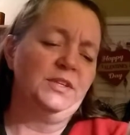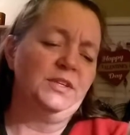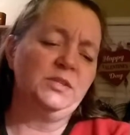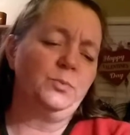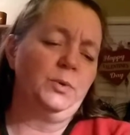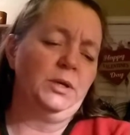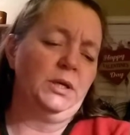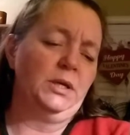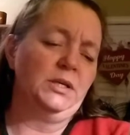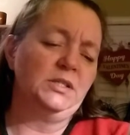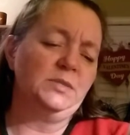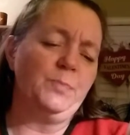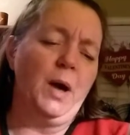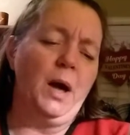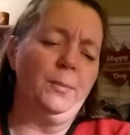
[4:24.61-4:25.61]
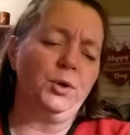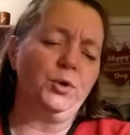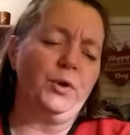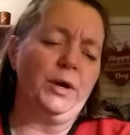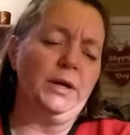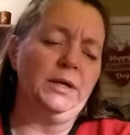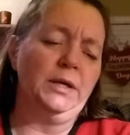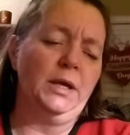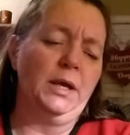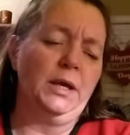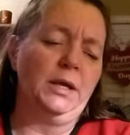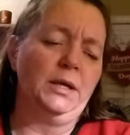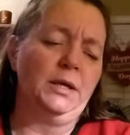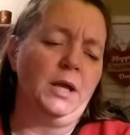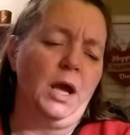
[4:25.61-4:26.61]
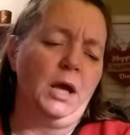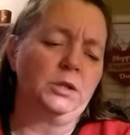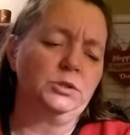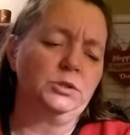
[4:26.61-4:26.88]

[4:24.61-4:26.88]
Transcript: this one is pomegranate and